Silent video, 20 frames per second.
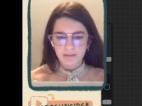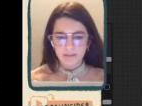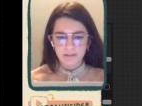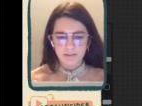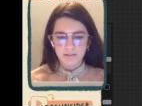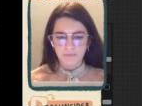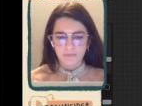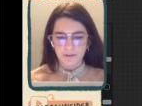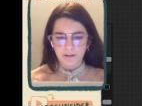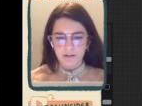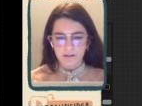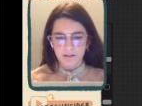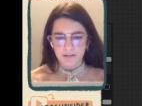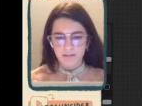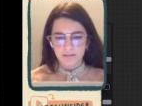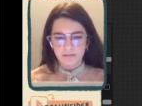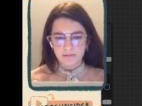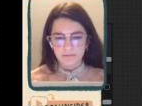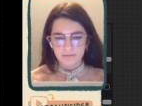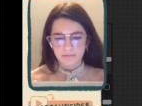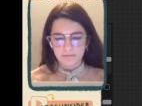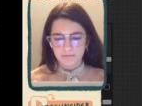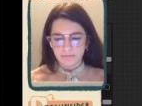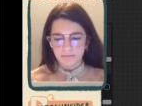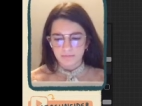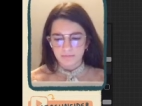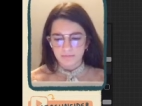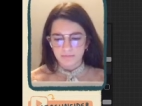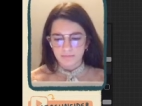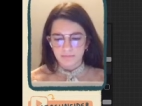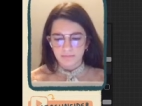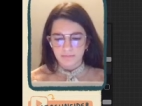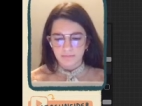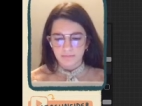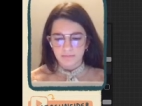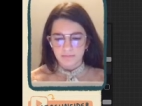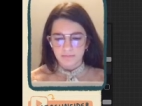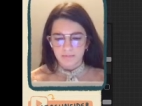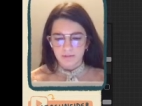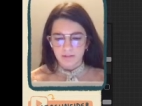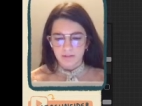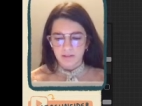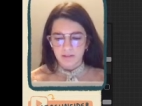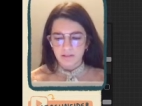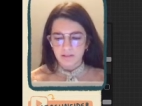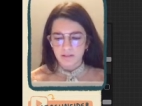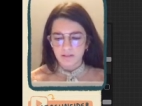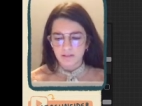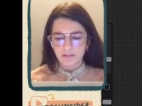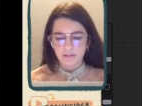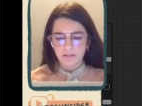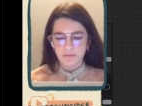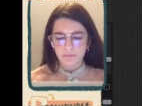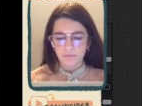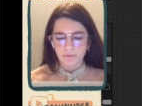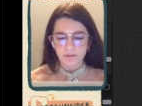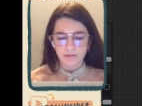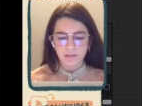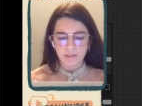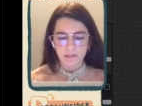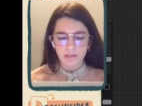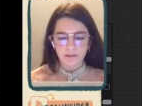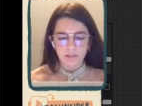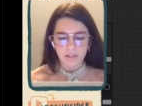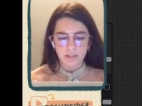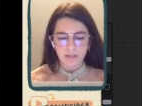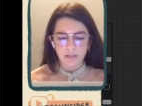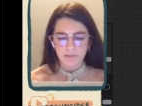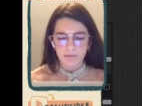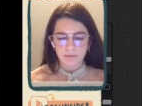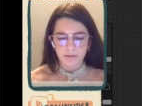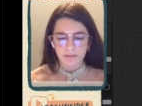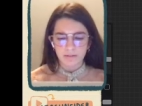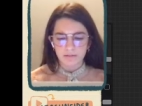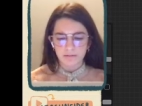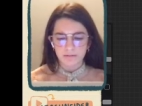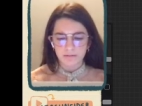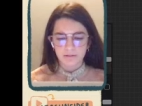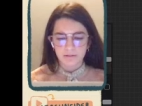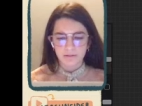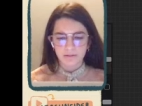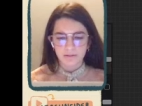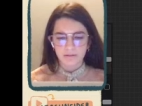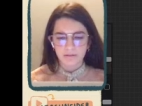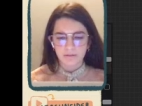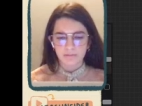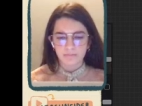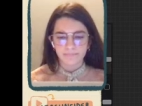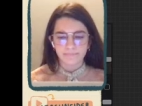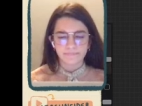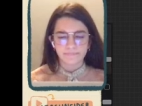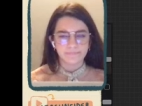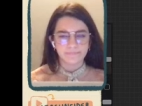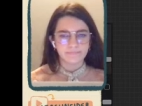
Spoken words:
It's fine. This is just one diary comic, so